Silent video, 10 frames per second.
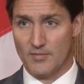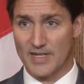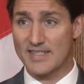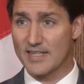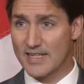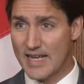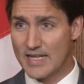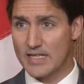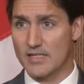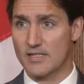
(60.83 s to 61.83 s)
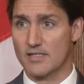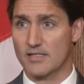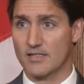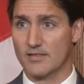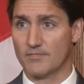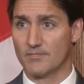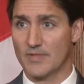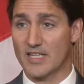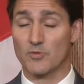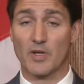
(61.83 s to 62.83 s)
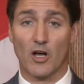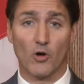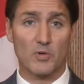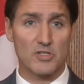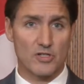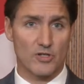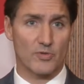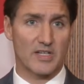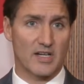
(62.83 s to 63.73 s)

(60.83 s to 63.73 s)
But as Canadians, as we always do in